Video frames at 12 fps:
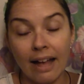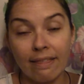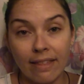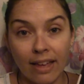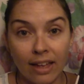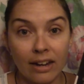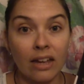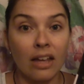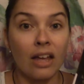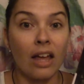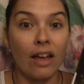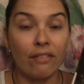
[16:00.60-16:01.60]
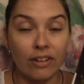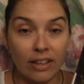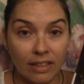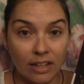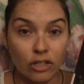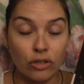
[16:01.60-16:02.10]
and then
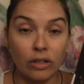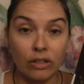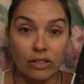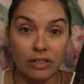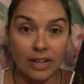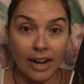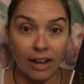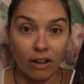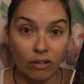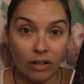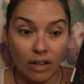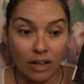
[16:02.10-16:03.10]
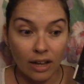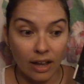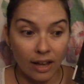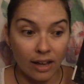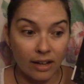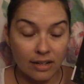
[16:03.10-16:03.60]
everything trickles down
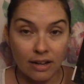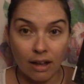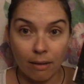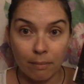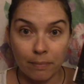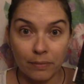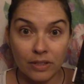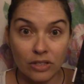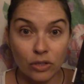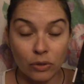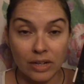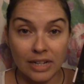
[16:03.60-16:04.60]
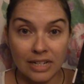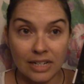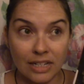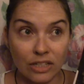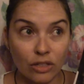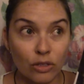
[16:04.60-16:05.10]
and um, the story
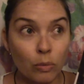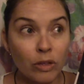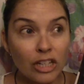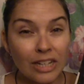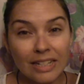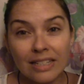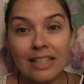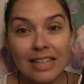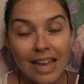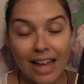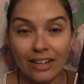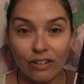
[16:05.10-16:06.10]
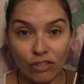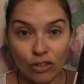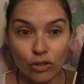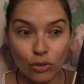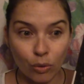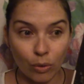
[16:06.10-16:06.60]
continues. When you get to the end of
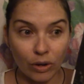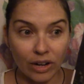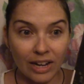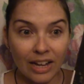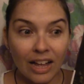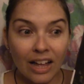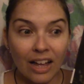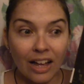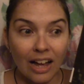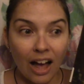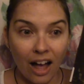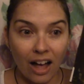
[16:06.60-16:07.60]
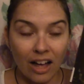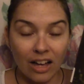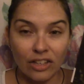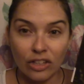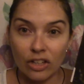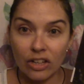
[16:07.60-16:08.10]
the story,
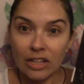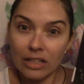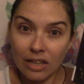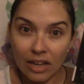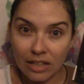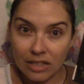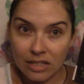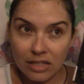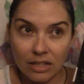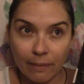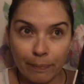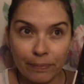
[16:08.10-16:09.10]
uh, it, it's